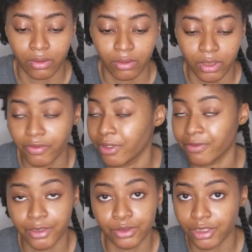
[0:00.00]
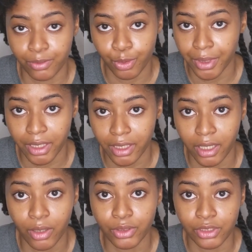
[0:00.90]
Even if I don't shampoo my hair,
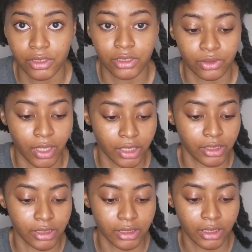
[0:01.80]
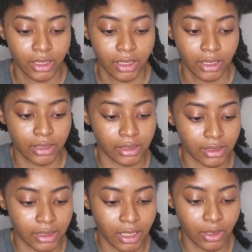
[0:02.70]
I'll use it to actually
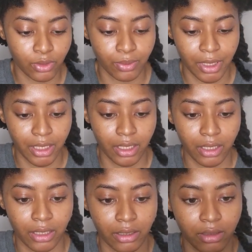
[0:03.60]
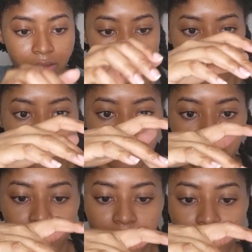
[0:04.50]
detangle my hair.
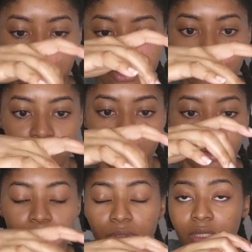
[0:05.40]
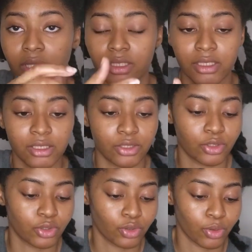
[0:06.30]
Like, it's so This is
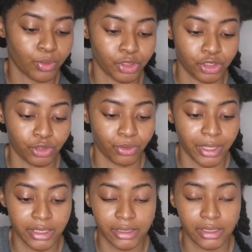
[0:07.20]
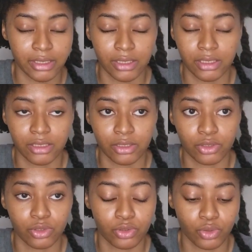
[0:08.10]
so moisturizing. It is
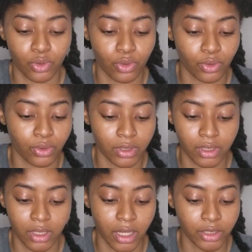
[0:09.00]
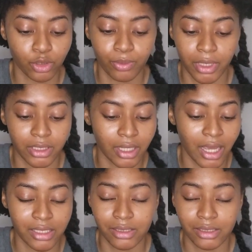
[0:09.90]
so, I don't know, it has